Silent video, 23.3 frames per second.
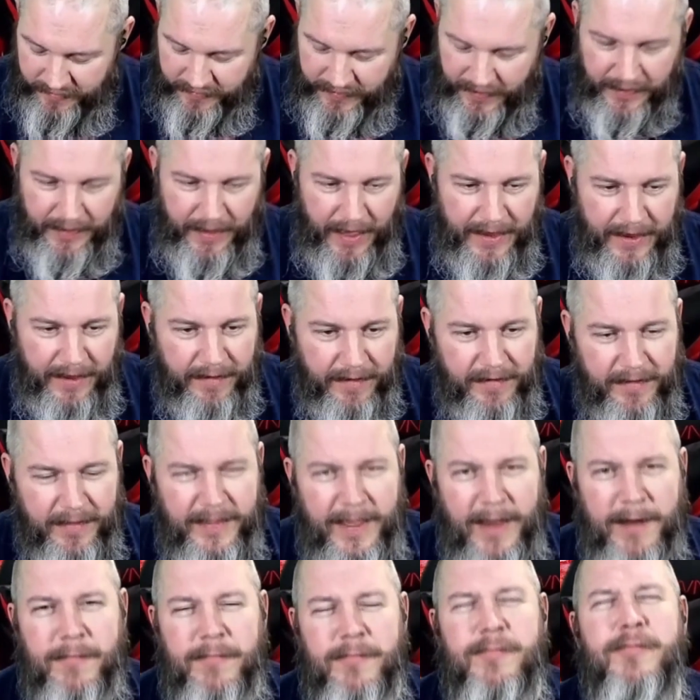They like us.
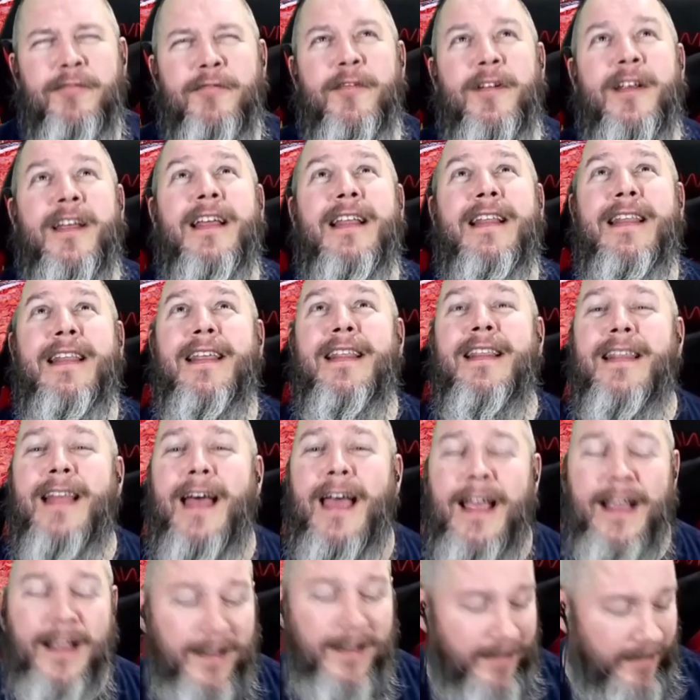They really
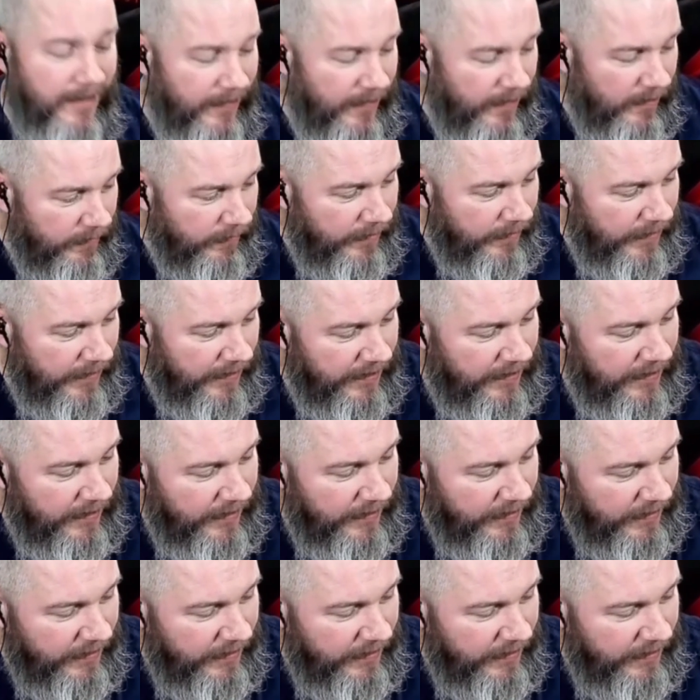like us, and they're really